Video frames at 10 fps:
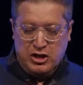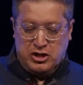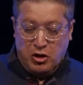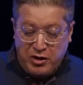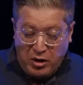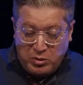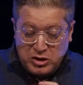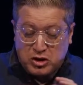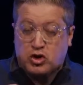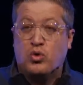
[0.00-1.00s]
So there
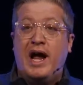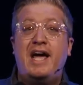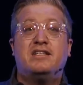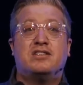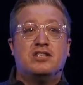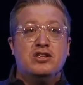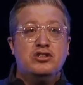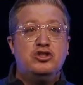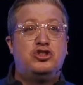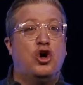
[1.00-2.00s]
was great
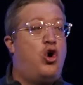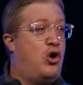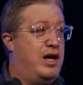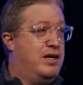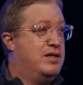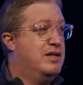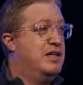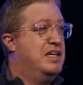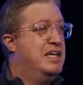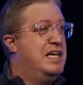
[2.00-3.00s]
joy
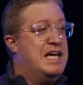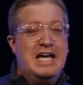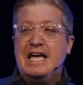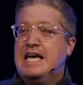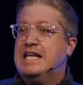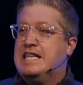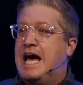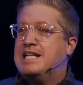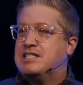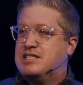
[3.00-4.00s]
in
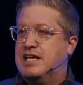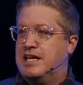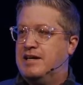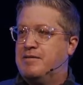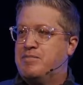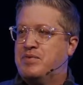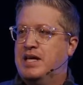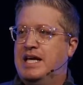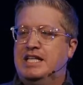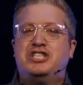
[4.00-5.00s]
that city.
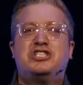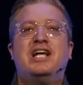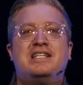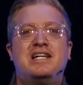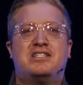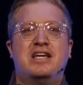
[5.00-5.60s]
So just let that